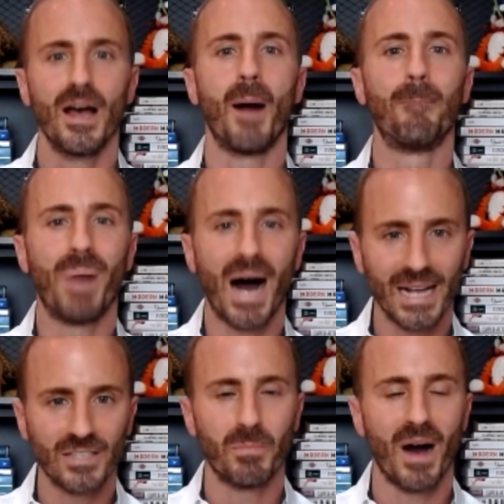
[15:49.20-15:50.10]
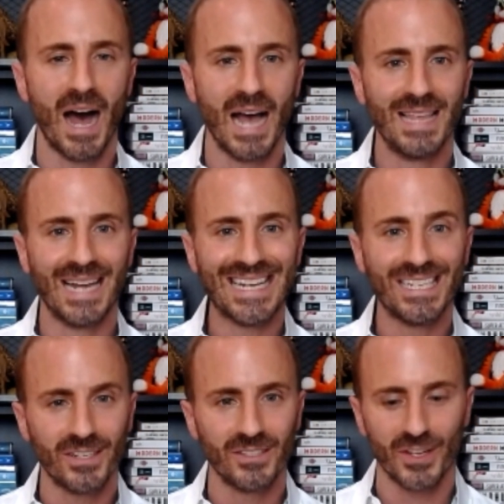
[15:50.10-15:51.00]
abides by, then he's
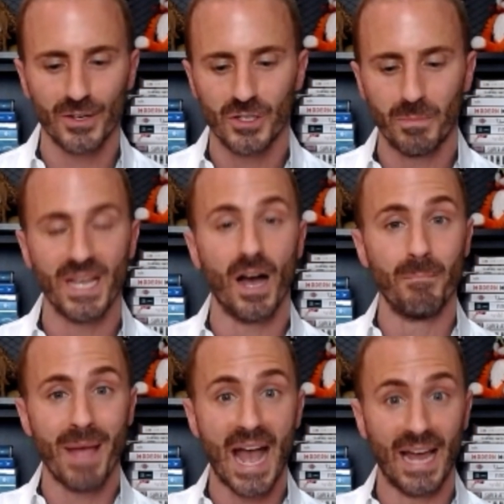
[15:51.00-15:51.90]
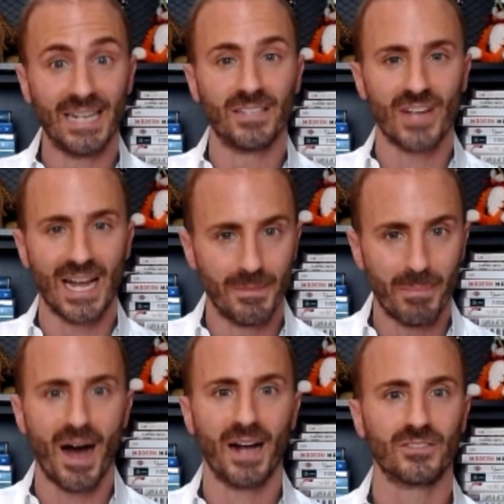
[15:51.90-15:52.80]
considered to be a man inside the
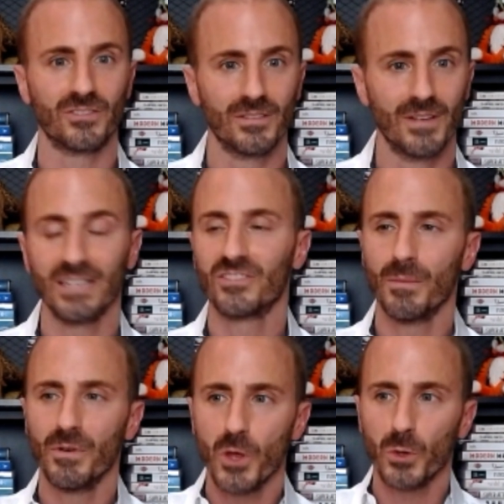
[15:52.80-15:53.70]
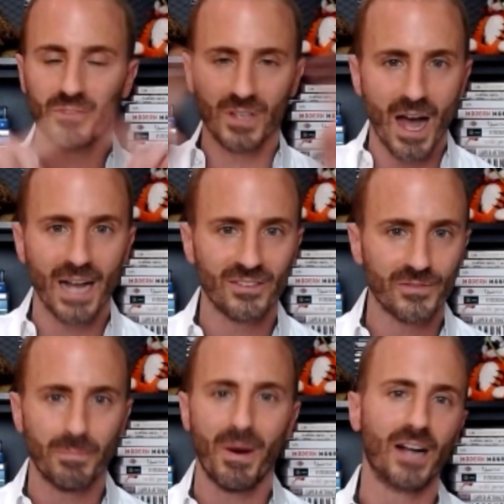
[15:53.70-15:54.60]
box. And some of those lines of
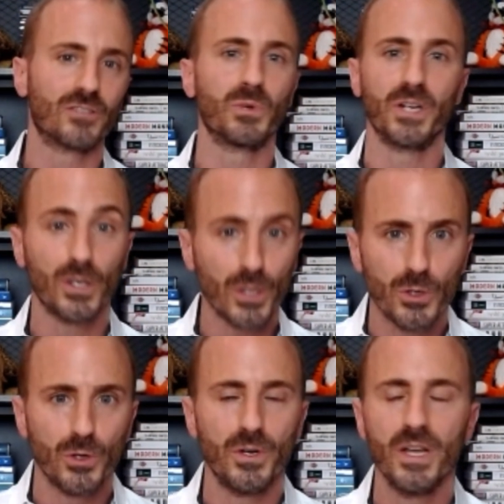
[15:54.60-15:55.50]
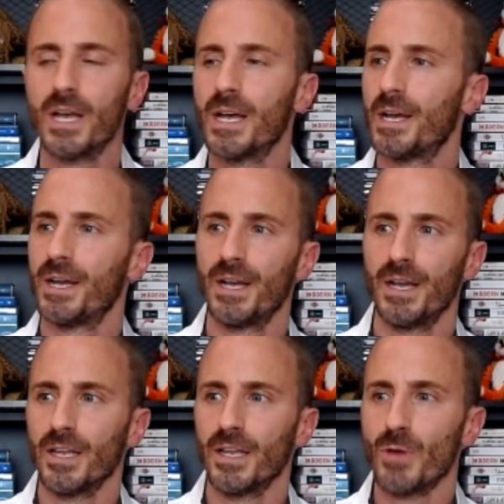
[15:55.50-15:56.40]
the box would include,
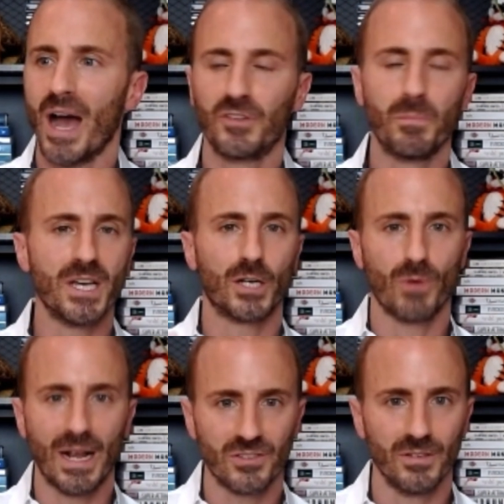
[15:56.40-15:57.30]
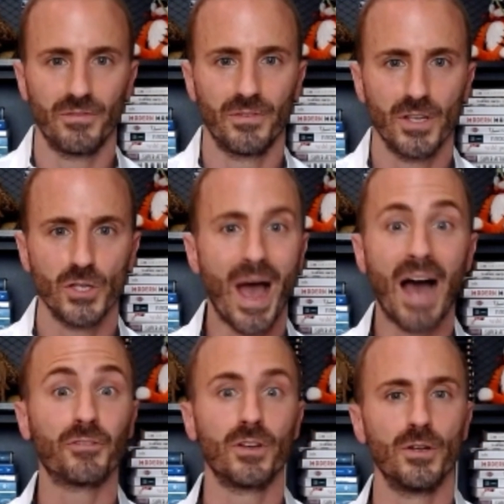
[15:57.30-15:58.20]
you have to be aggressive. You
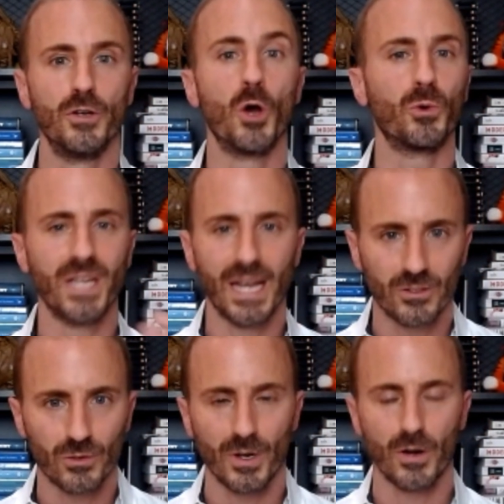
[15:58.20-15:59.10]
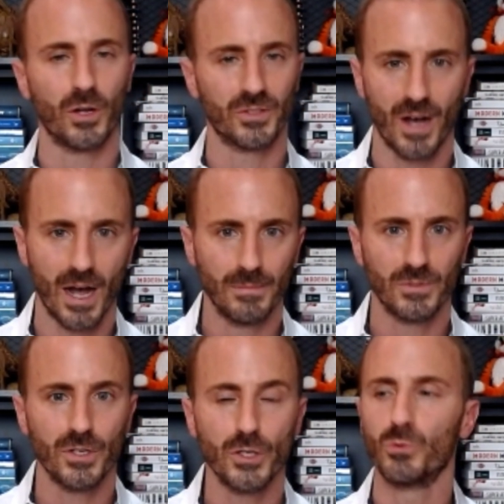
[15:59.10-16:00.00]
have to know the answer at all
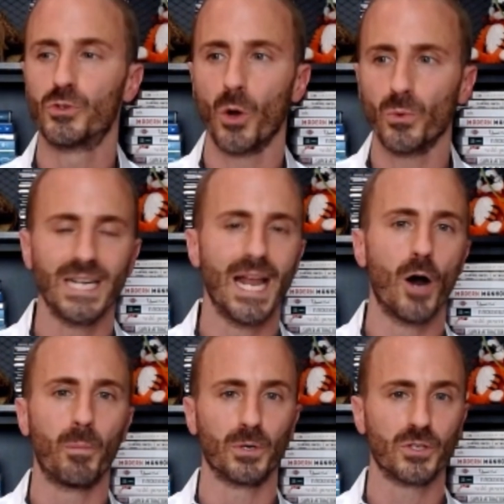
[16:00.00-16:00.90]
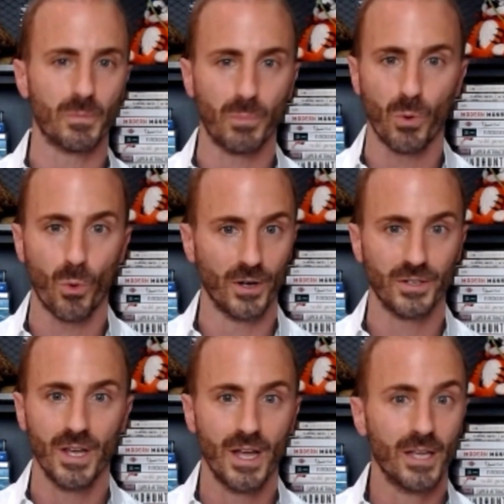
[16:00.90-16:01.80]
times. You don't need help or support.
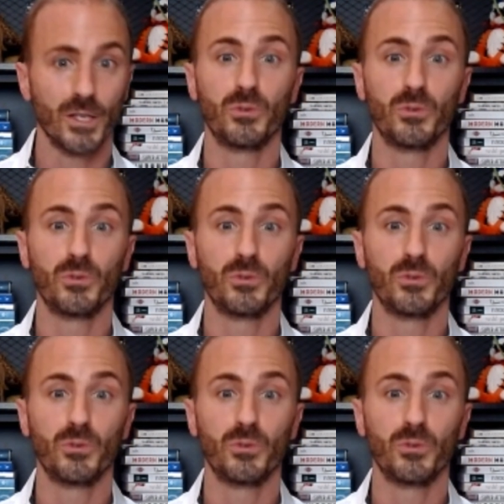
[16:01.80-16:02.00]
You